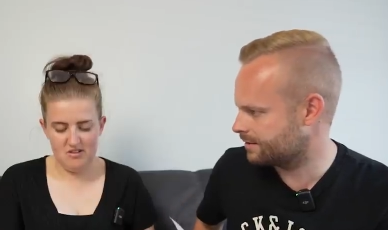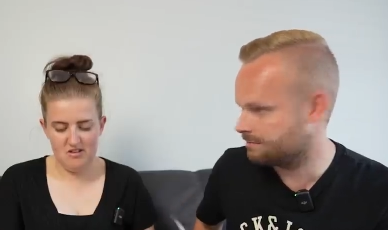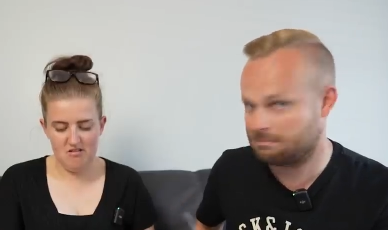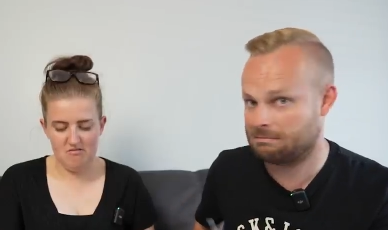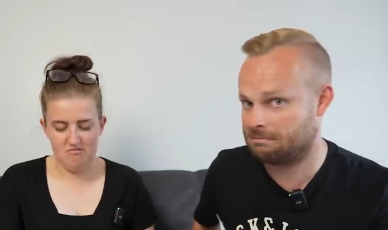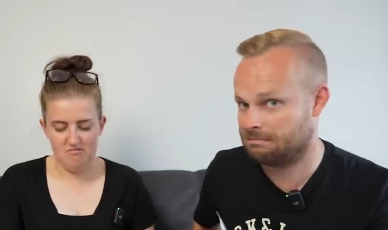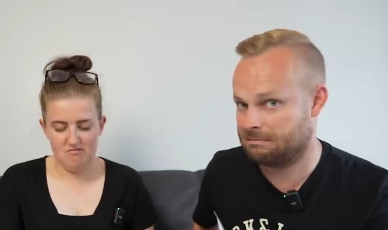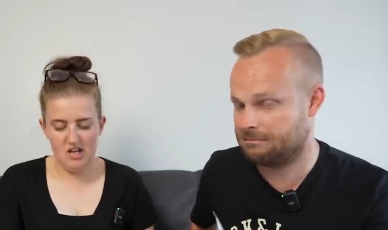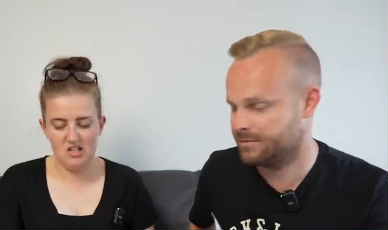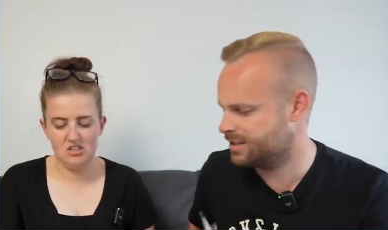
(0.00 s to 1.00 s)
Speaker 1: Oh,
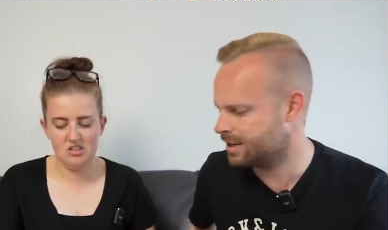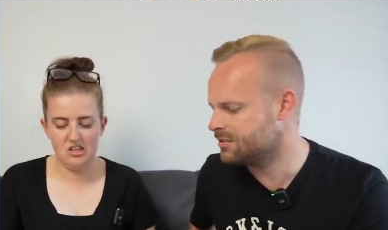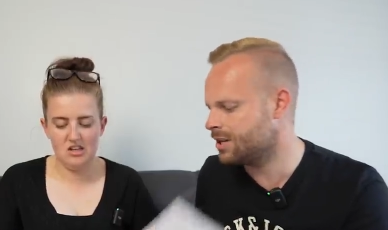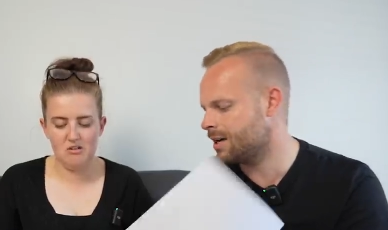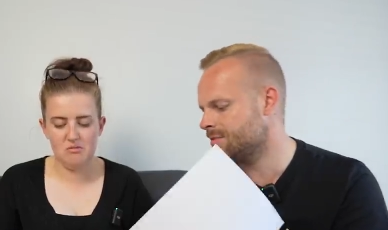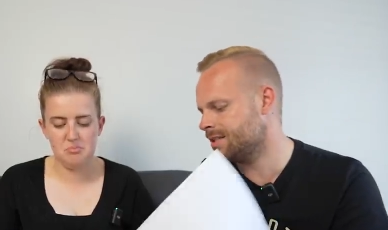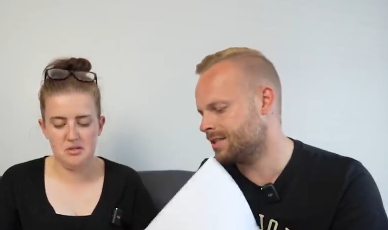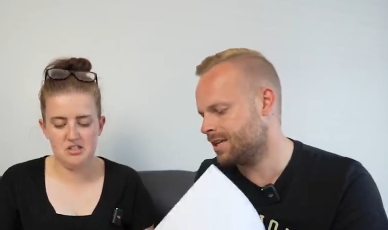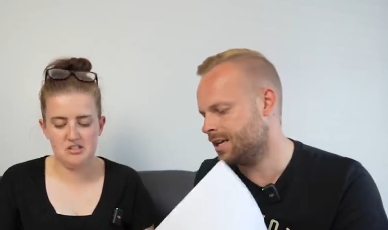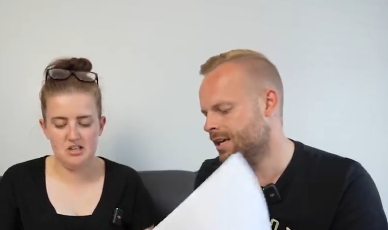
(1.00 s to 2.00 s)
I don't Sometimes think it would
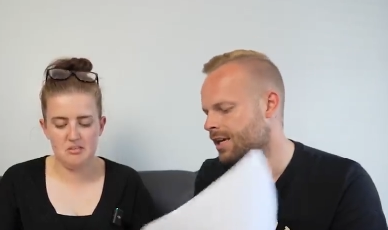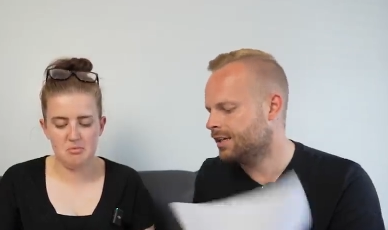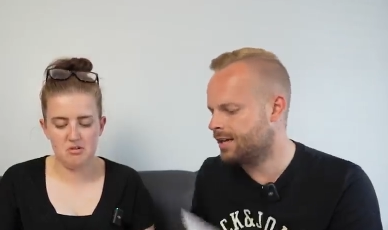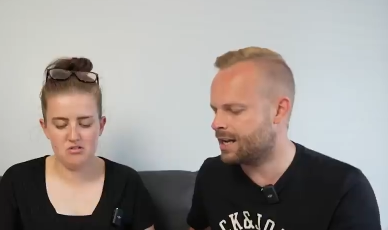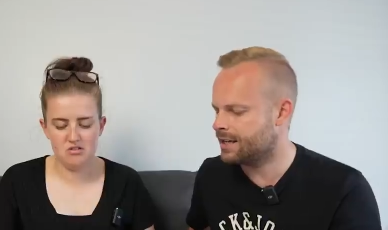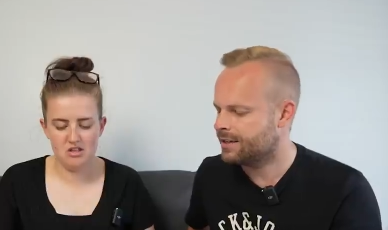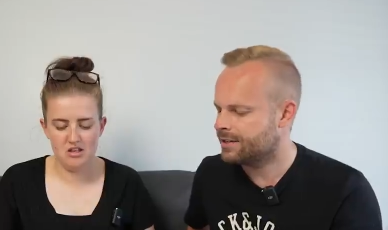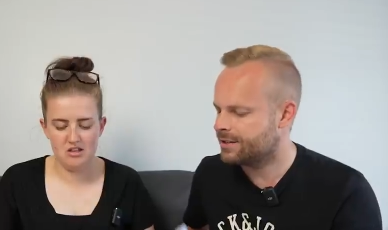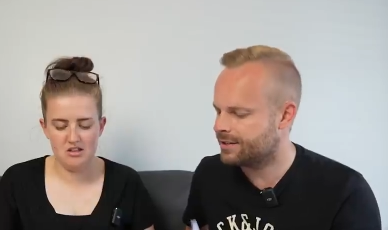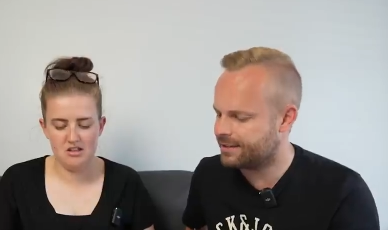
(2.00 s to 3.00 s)
be C. the same because yeah.
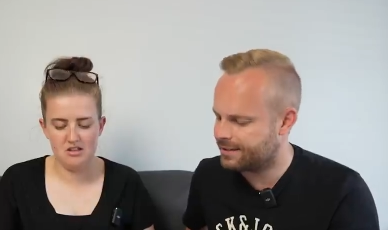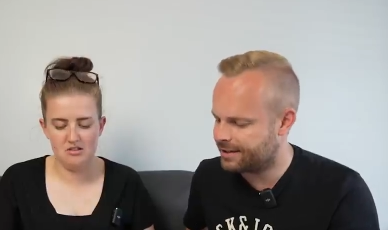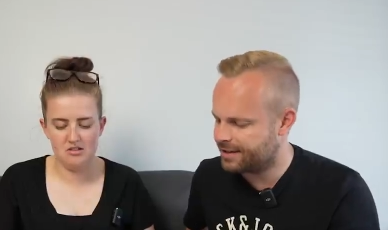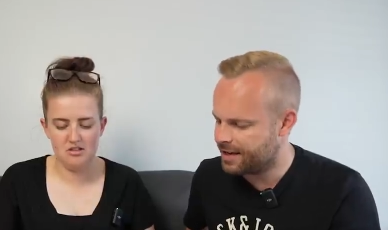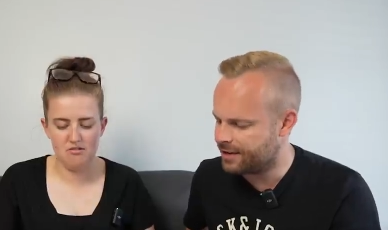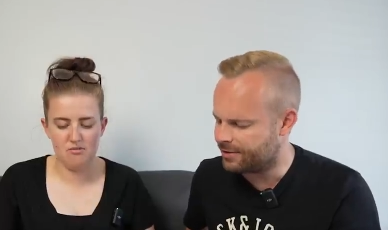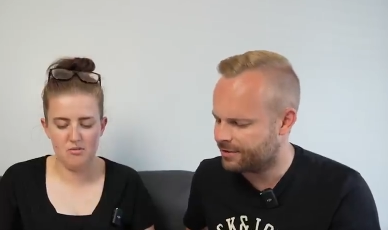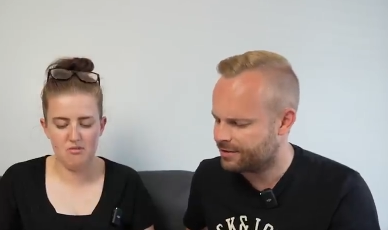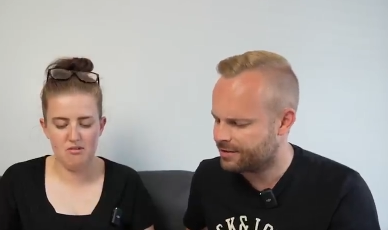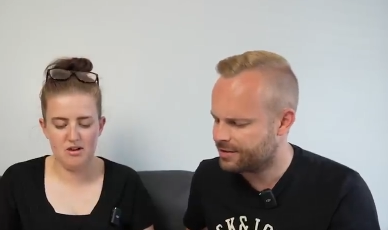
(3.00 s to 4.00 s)
they're the I know. different
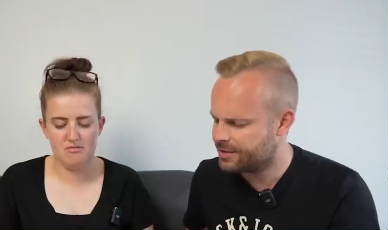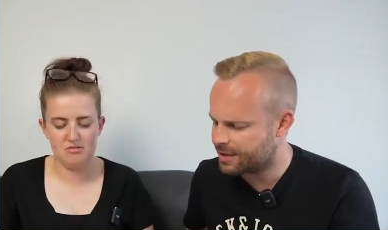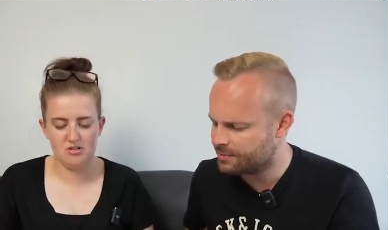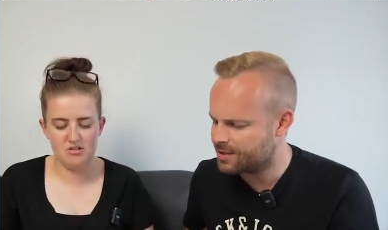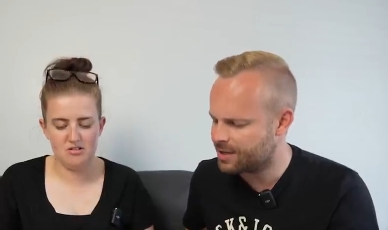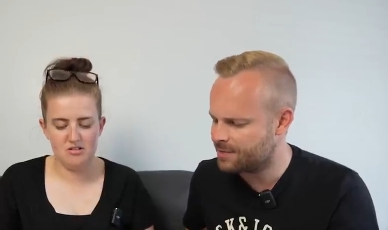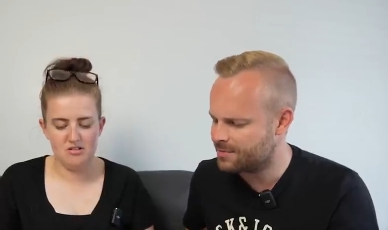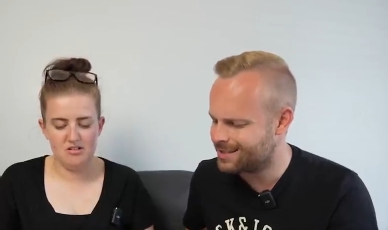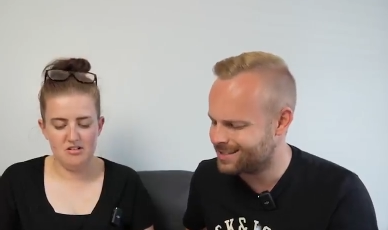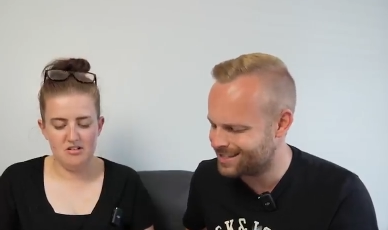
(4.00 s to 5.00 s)
way round.
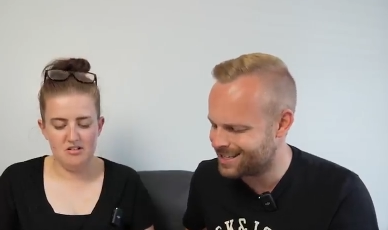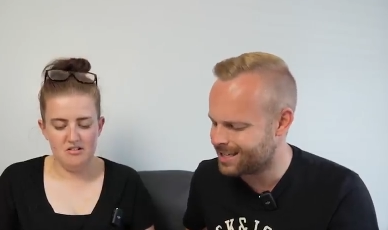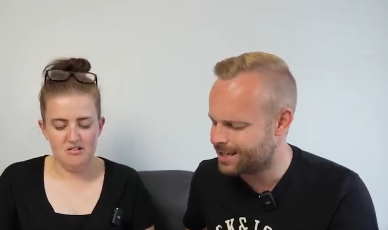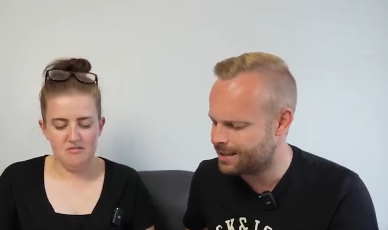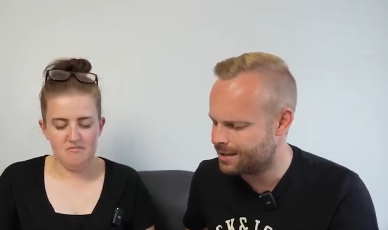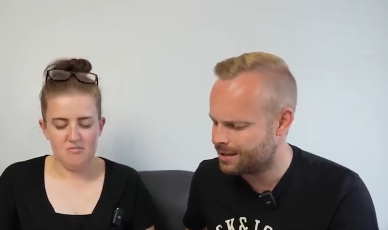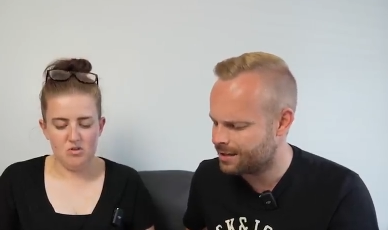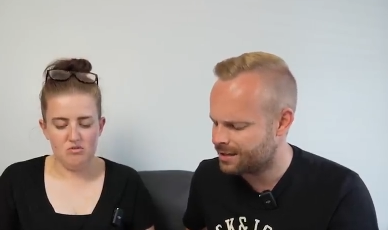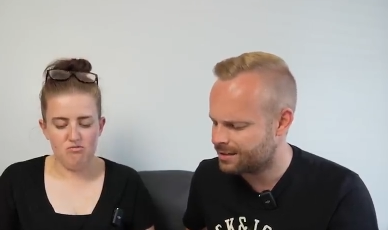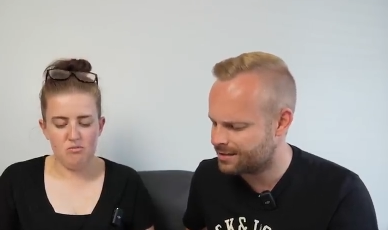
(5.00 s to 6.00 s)
Speaker 2: Sometimes a C
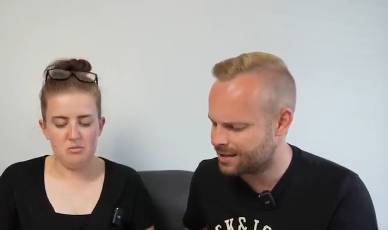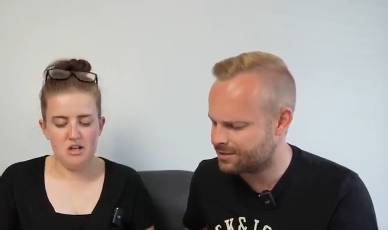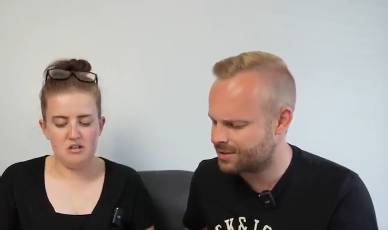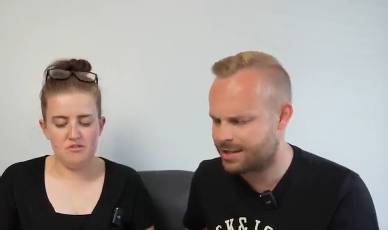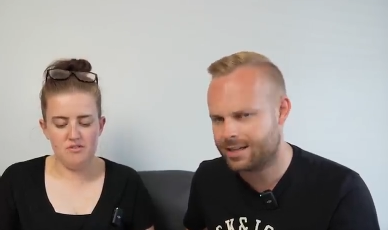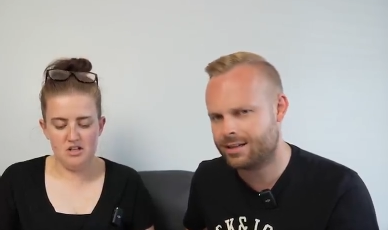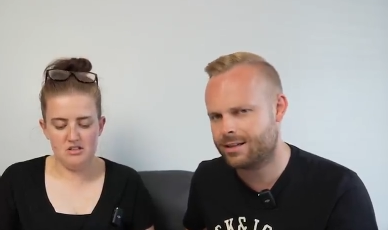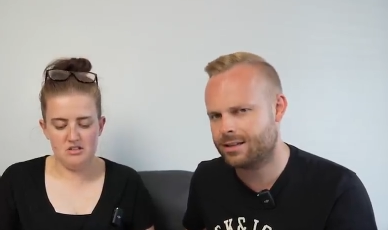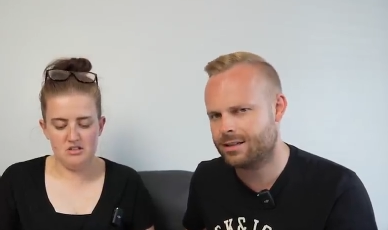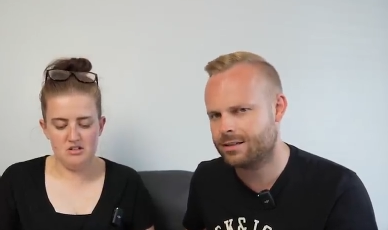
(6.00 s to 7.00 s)
Speaker 1: From sounds Katovitz like
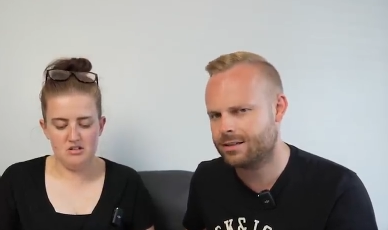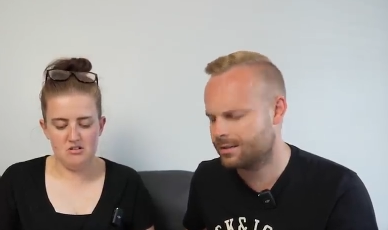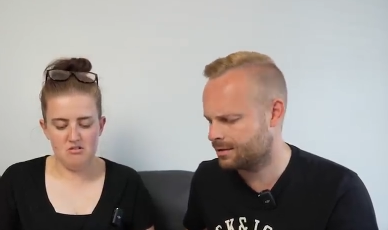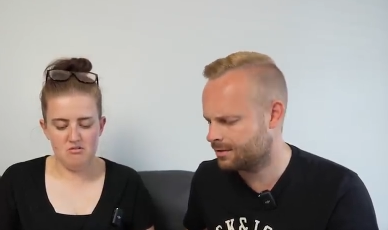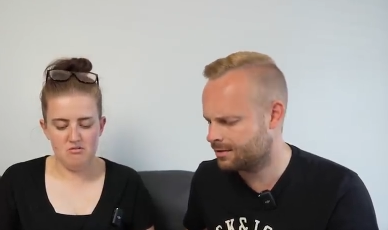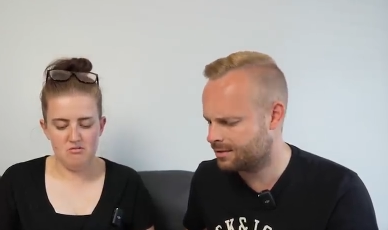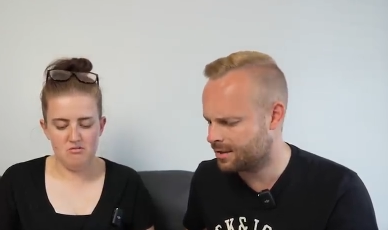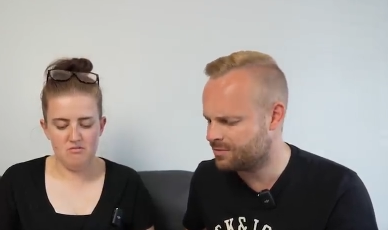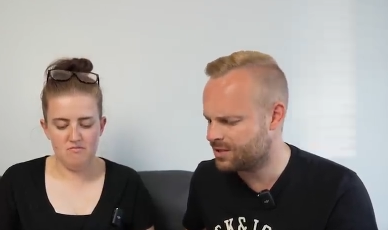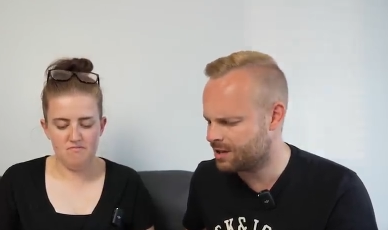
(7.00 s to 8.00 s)
a. And
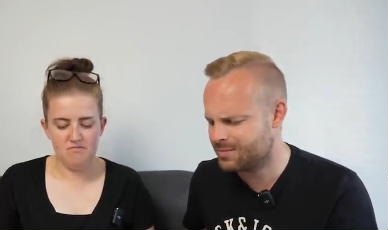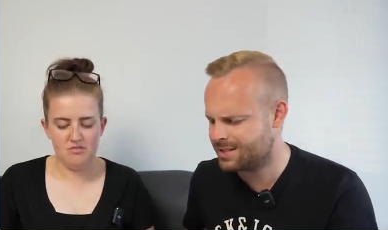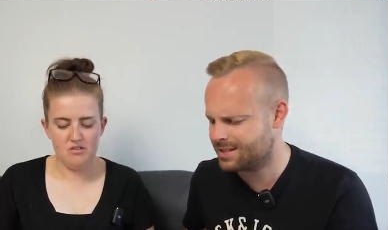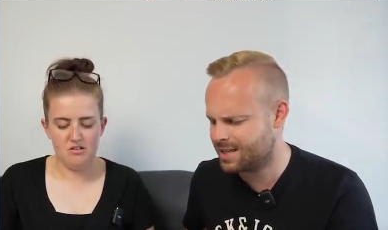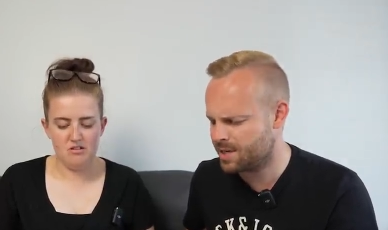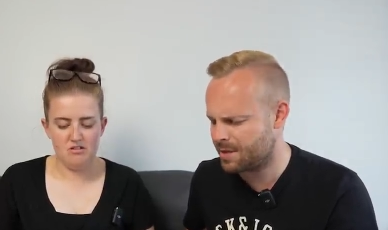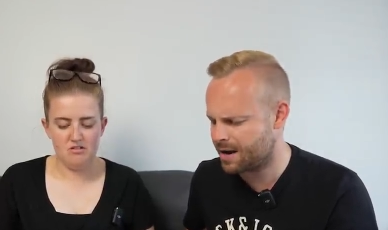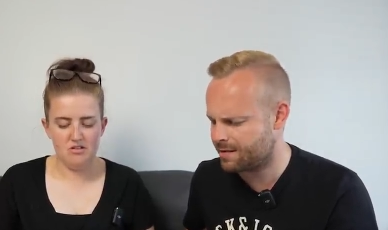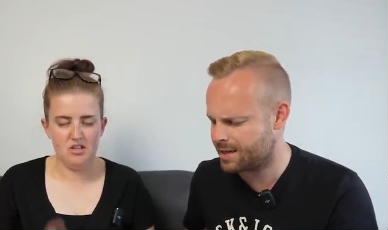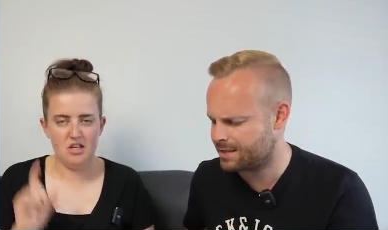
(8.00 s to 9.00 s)
Speaker 2: Sometimes a C
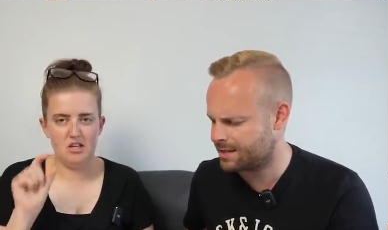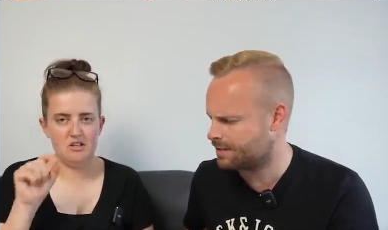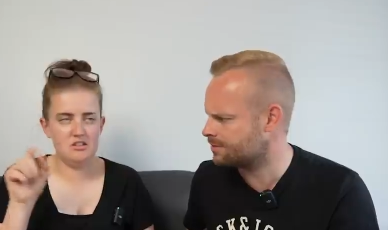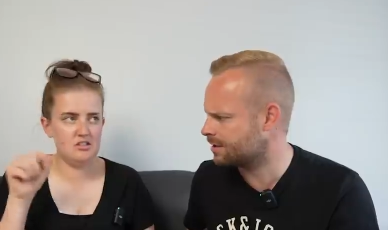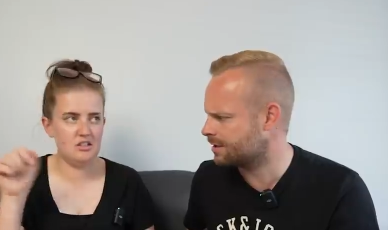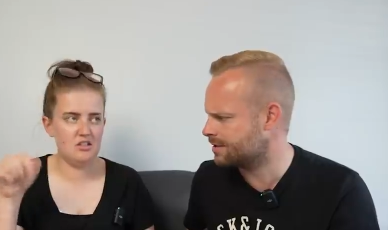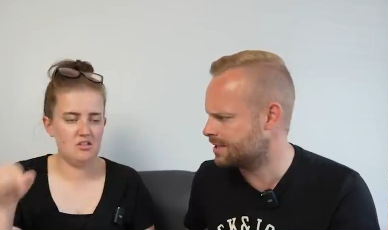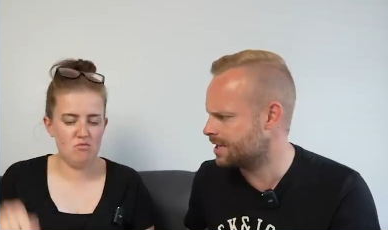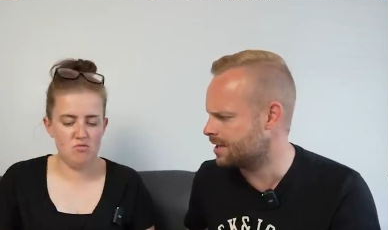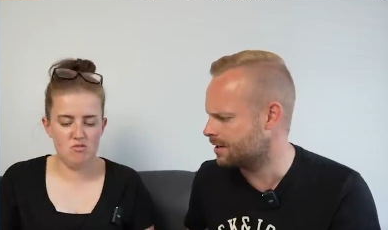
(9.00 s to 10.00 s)
apparently the e sounds and the like C a
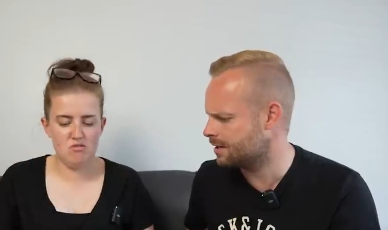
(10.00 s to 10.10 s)
T. the wrong